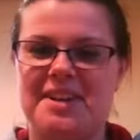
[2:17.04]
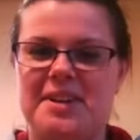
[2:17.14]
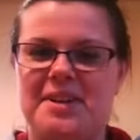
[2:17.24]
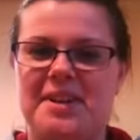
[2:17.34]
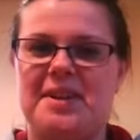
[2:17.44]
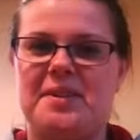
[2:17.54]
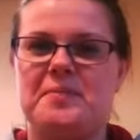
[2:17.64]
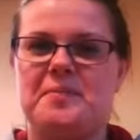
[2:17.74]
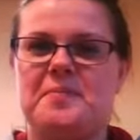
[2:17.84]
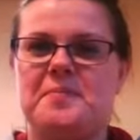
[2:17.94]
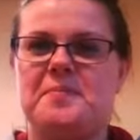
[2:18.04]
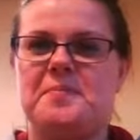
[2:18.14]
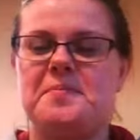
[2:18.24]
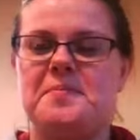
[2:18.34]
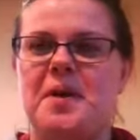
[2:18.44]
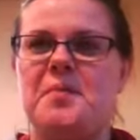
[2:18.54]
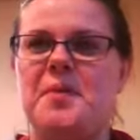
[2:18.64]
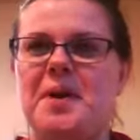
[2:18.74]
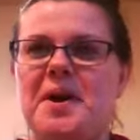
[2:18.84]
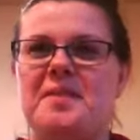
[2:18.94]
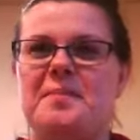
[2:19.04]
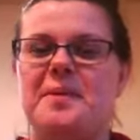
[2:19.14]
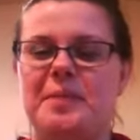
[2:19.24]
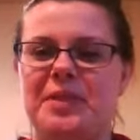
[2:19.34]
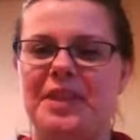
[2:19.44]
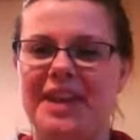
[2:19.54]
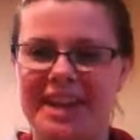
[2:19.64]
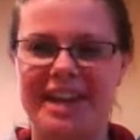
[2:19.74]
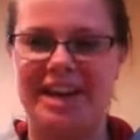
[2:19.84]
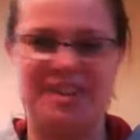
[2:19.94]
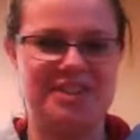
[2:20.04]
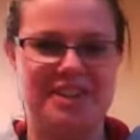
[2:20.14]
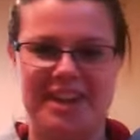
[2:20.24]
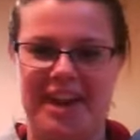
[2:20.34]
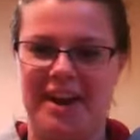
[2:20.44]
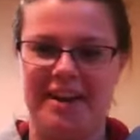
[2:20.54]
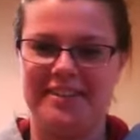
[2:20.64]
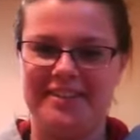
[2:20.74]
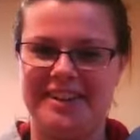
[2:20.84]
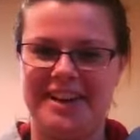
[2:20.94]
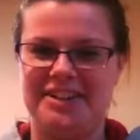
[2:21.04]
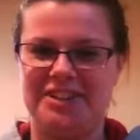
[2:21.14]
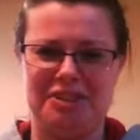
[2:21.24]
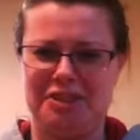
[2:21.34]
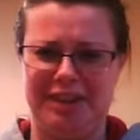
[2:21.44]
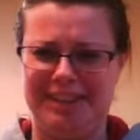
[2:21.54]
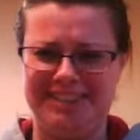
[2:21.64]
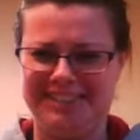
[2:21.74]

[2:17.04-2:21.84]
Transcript: like what other people think, and I shouldn't care. I just shouldn't.